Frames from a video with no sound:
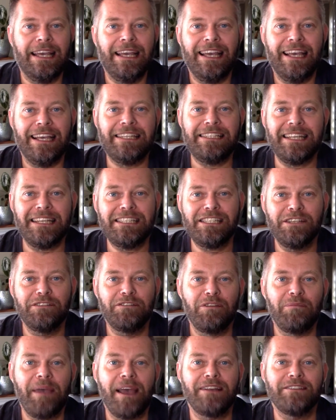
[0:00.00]

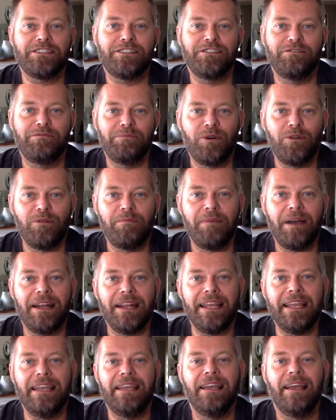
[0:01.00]
excessive amounts of more
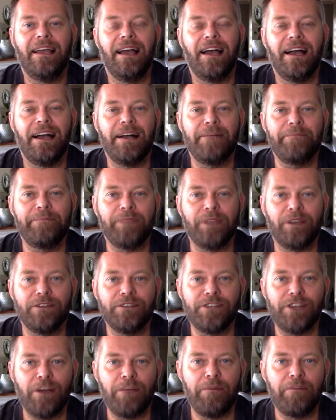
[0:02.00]
money on
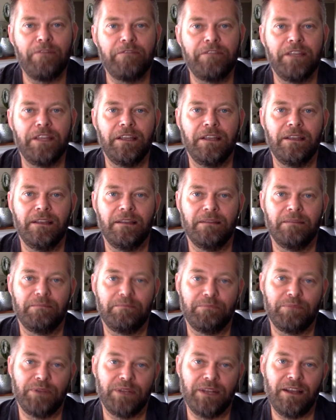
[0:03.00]
top of the
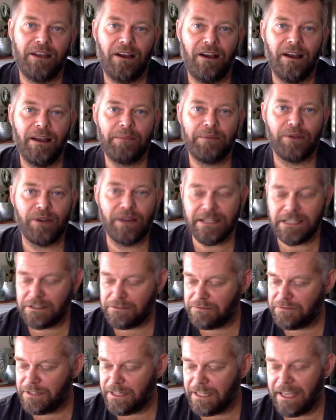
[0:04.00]
pretty high price
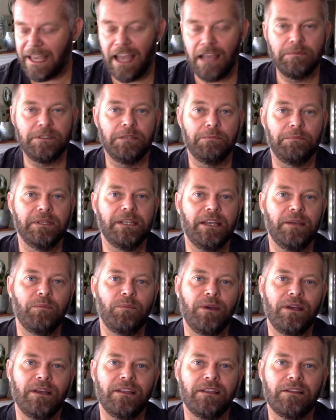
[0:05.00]
for the game to begin
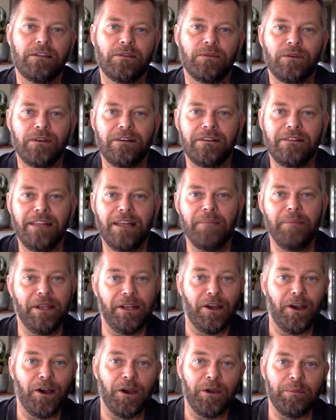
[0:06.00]
with, well, let me
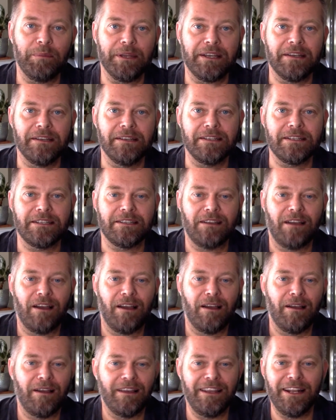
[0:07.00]
know, because
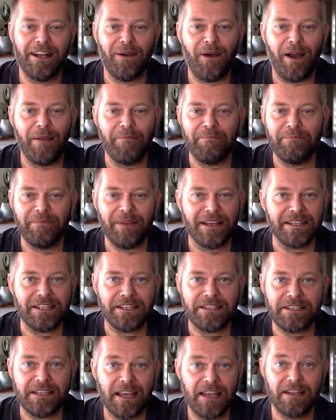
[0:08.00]
as I
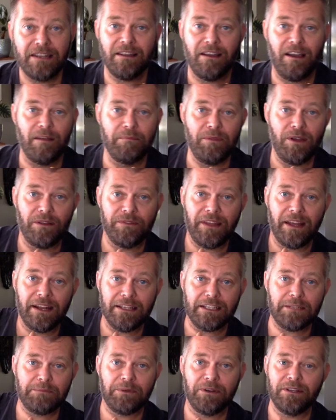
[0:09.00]
said, I'm not that
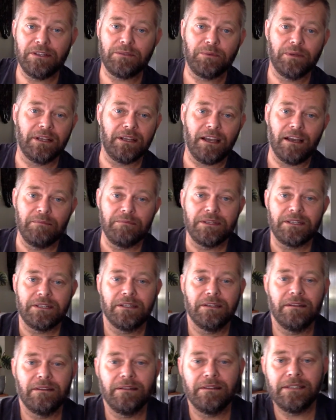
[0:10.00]
experienced when it comes
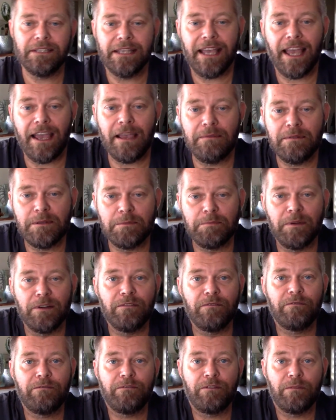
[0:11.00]
to games,
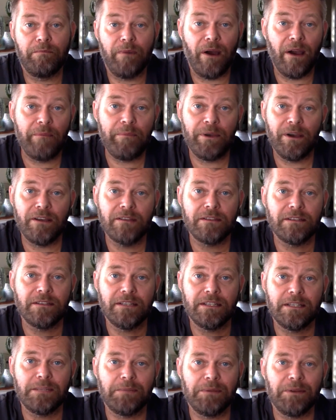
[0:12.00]
but from my personal
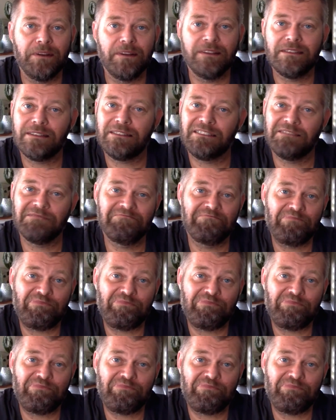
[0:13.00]
experience,